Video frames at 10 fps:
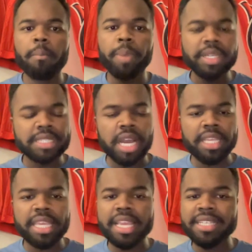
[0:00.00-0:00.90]
But
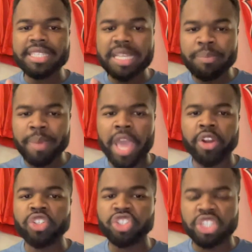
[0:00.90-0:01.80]
Dougie is the
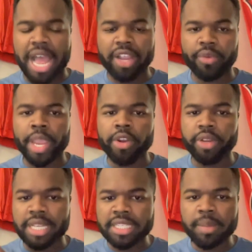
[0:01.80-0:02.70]
better shot creator.
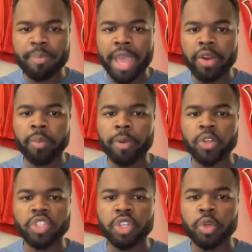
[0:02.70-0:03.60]
He's the better
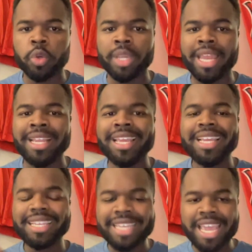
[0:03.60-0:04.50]
person who can
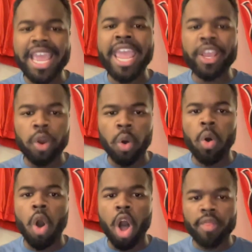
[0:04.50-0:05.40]
get a
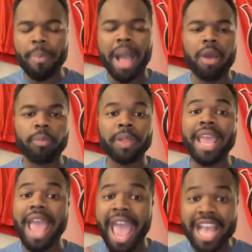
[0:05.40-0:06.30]
goal on the power
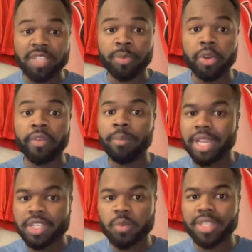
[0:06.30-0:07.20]
play, as proven,
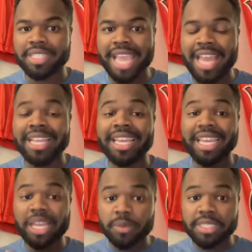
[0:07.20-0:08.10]
because once again,
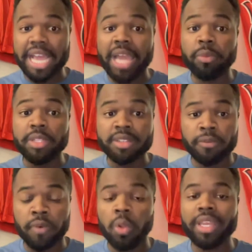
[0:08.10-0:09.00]
he was tied with
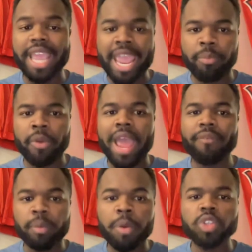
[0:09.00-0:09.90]
Toffoli and Bratt
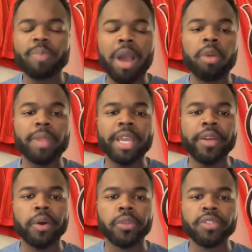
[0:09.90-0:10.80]
for most power play
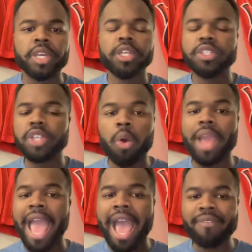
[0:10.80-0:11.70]
goals. So
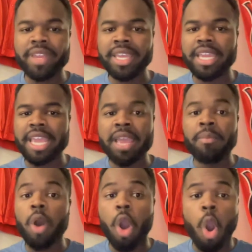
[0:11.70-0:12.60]
having
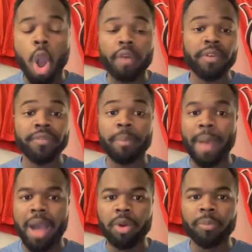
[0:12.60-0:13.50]
him off of the
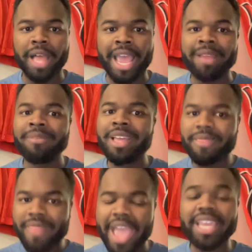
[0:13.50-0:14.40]
power play,
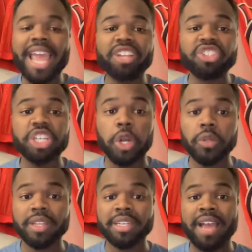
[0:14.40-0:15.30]
that can actually
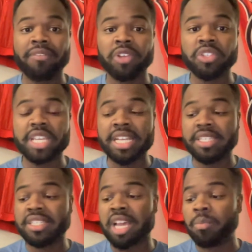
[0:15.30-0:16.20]
hurt the Devils in
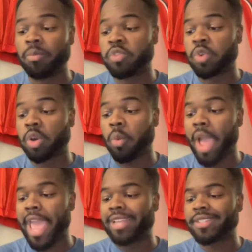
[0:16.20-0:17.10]
some sort of
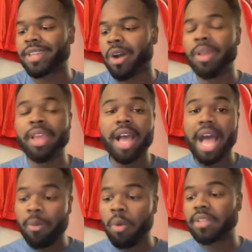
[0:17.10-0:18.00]
way. So
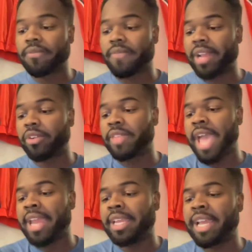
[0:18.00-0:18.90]
I want to factor
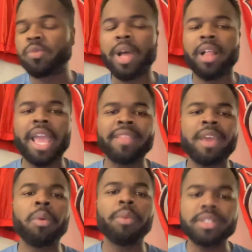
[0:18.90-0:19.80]
that in as well. And
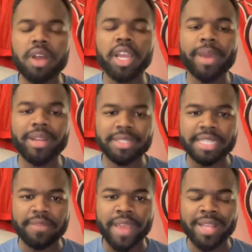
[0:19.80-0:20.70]
then when we talk about his
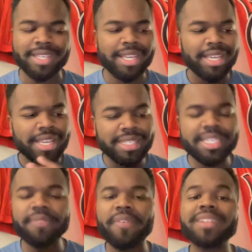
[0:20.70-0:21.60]
defense, his
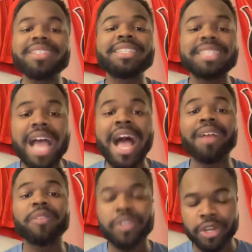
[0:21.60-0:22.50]
defense is
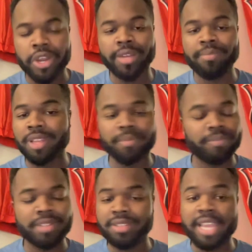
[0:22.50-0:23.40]
not good to,
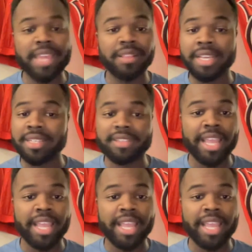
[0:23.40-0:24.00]
to say the least.